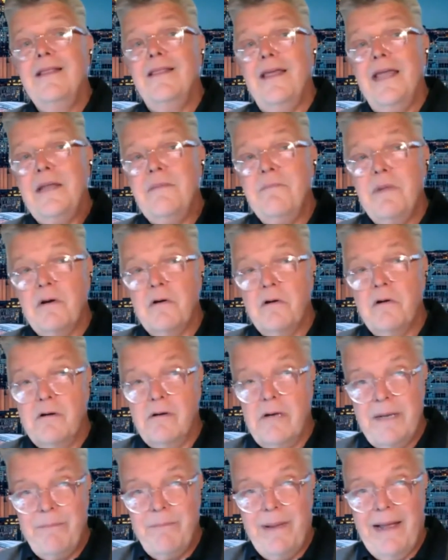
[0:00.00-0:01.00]
They
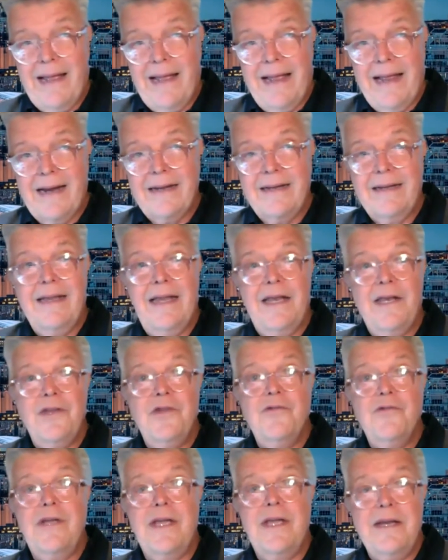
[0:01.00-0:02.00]
mirror it back, and
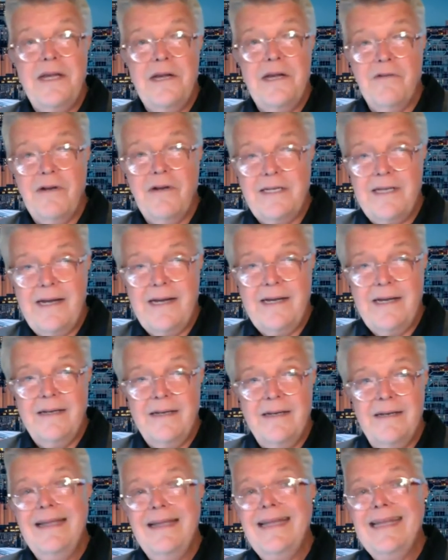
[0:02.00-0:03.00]
you get
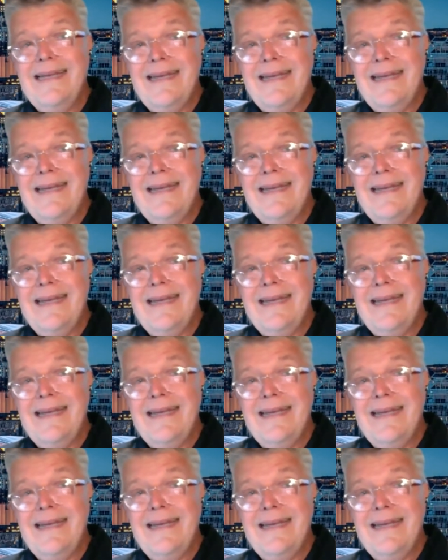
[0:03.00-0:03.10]
irritated,